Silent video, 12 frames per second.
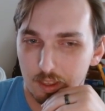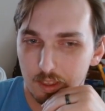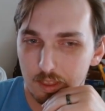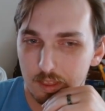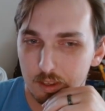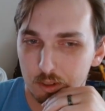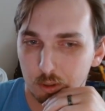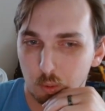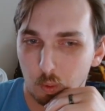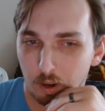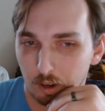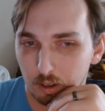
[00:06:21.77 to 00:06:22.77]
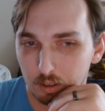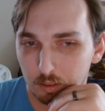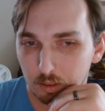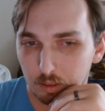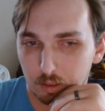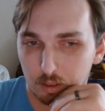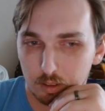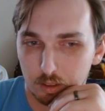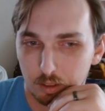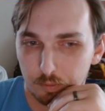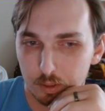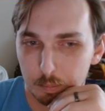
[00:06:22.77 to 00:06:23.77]
this square,
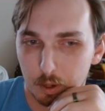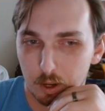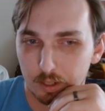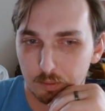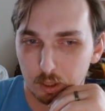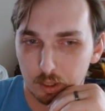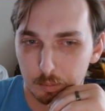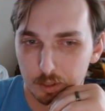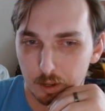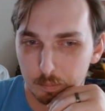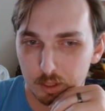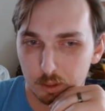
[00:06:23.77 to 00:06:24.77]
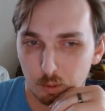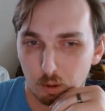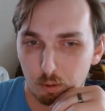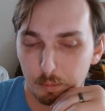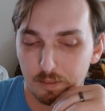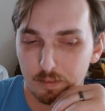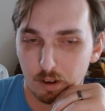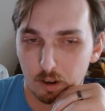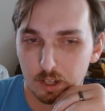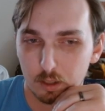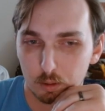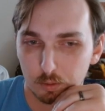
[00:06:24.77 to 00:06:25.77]
if this pawn ever comes up, this square will be very
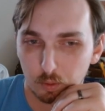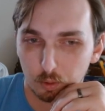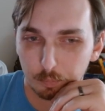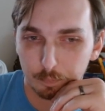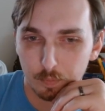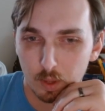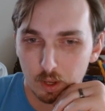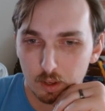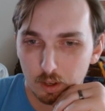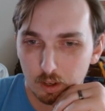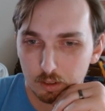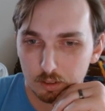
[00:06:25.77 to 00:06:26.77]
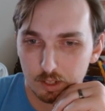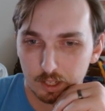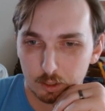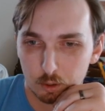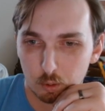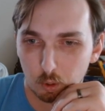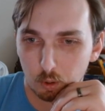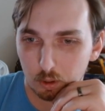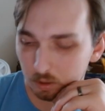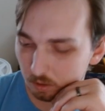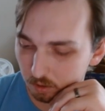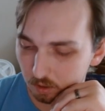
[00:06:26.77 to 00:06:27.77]
useful to take
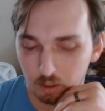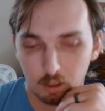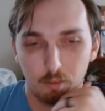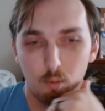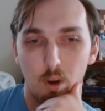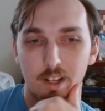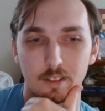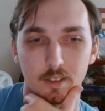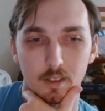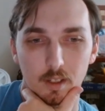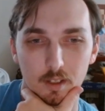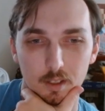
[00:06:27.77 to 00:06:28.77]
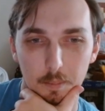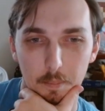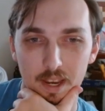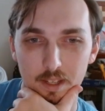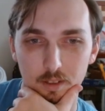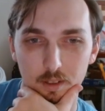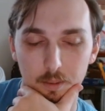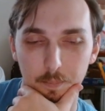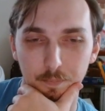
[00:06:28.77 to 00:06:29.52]
control of white's space.